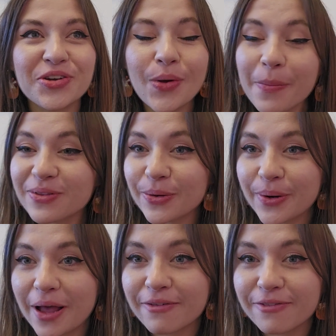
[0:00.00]
new episode
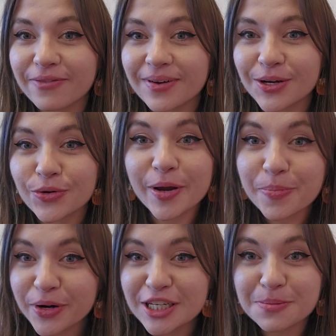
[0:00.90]
of Great
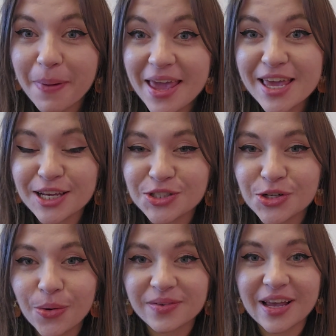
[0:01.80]
British Baking
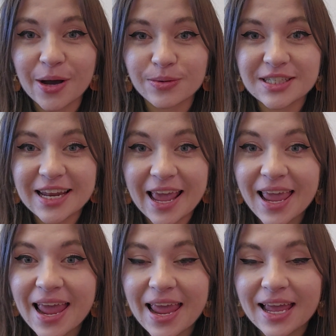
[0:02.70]
Show is out
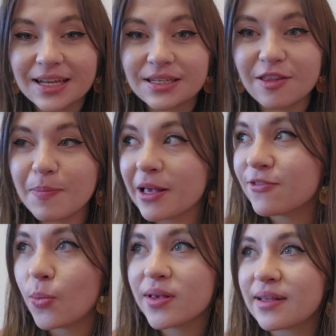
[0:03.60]
today, and these past
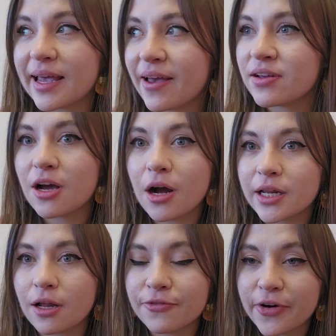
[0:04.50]
few weeks I haven't caught it
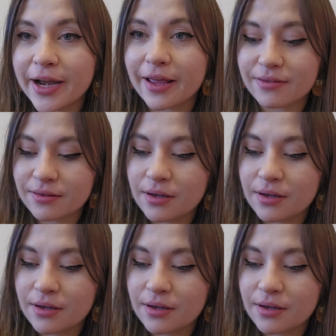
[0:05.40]
on Fridays.